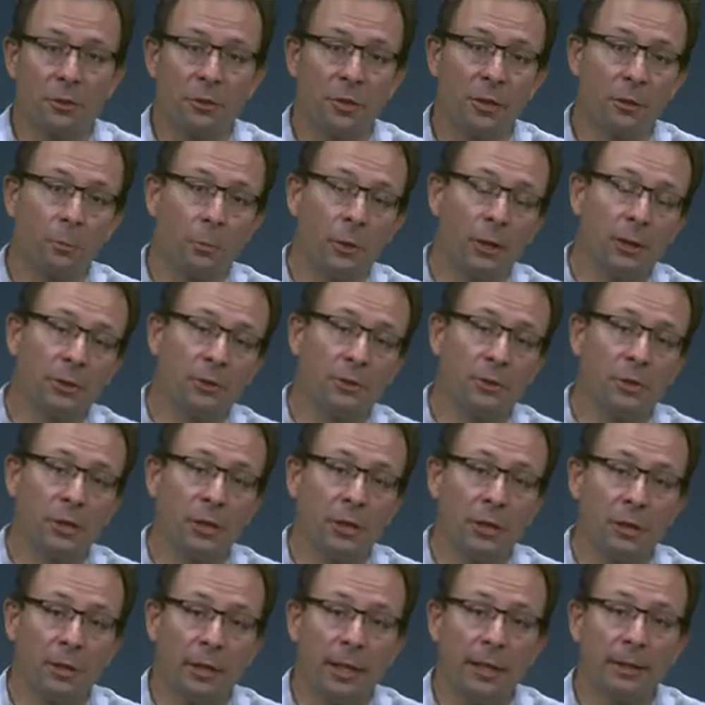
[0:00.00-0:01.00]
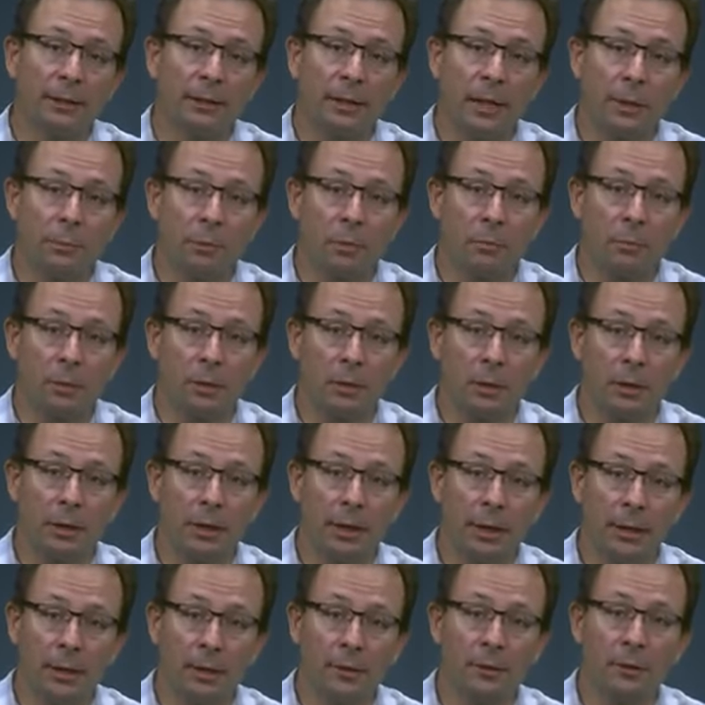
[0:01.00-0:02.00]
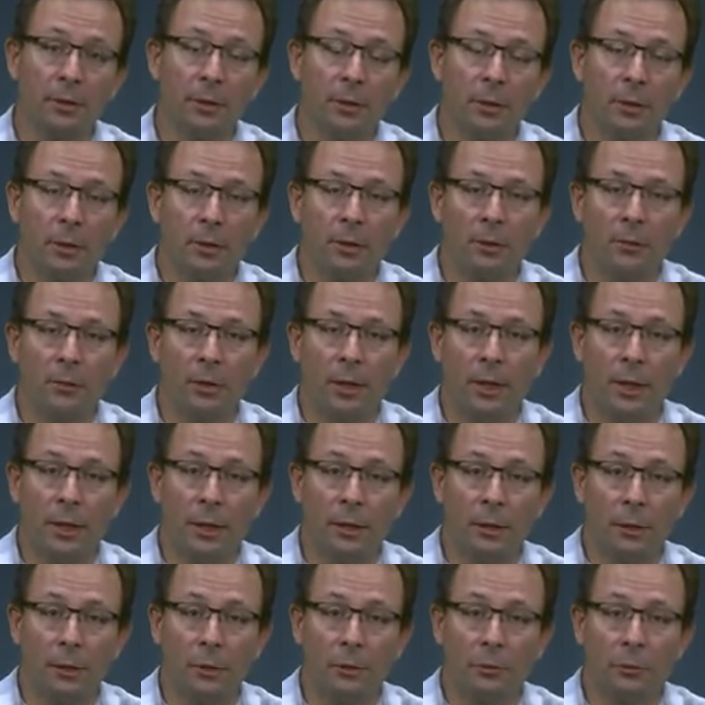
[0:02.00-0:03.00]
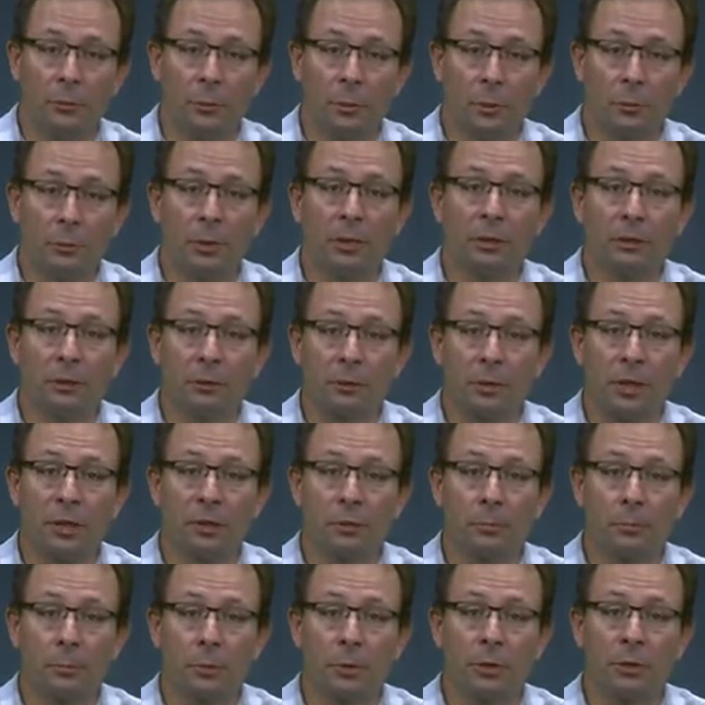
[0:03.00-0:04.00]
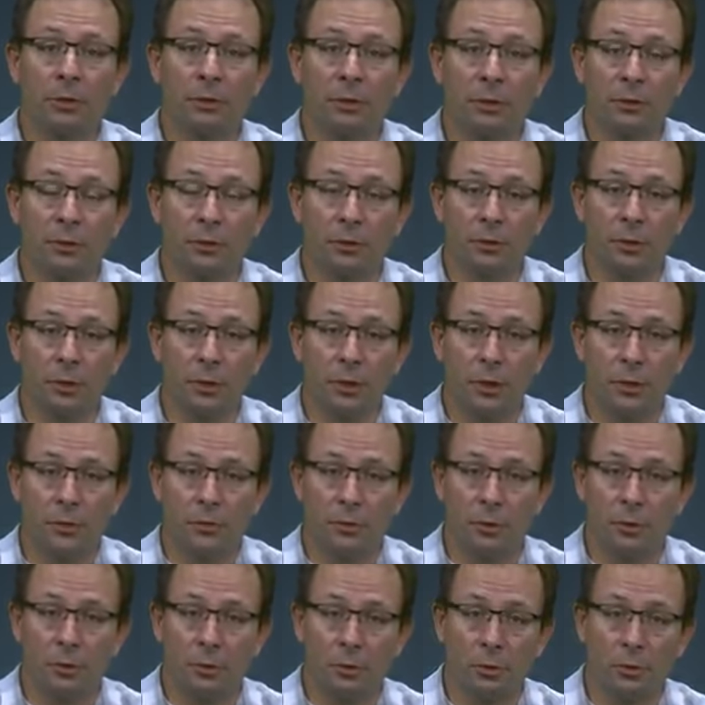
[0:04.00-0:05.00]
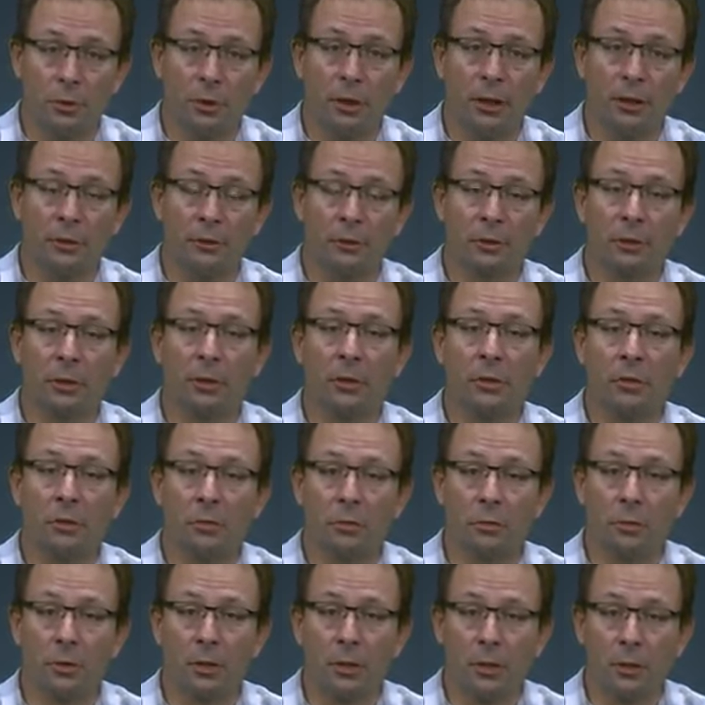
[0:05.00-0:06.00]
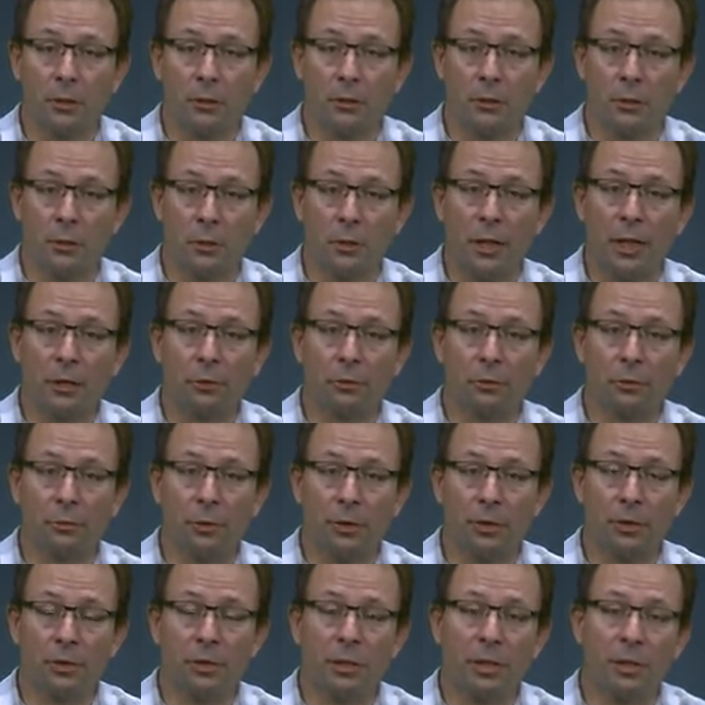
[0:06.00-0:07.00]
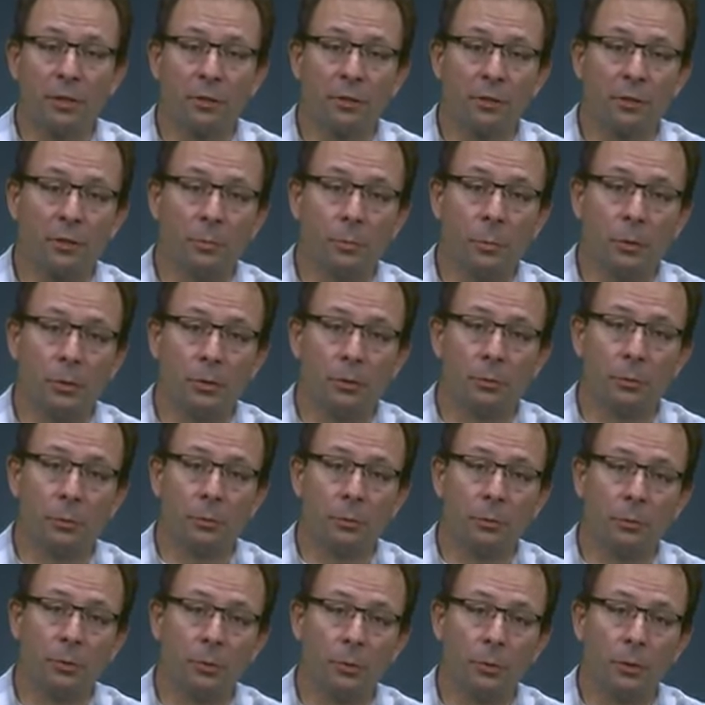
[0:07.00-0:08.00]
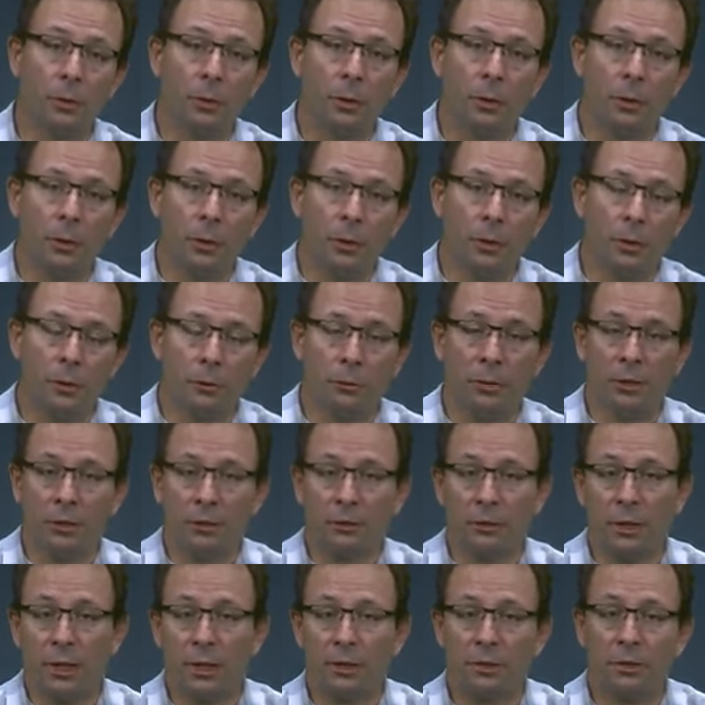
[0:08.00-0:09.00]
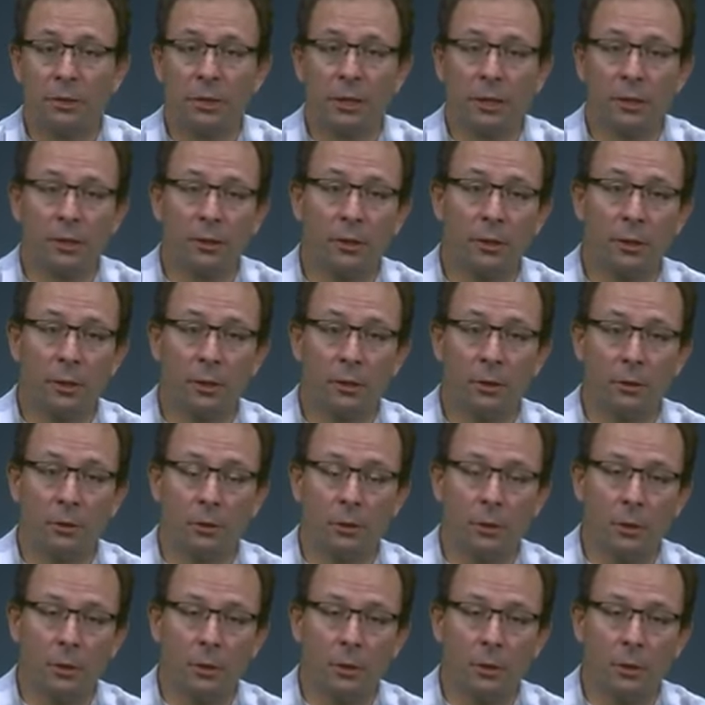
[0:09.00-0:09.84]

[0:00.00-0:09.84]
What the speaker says: And then once the landscapes have been cleared, they go through a restoration process so that you can get as close to the natural vegetation as possible. The restoration can occur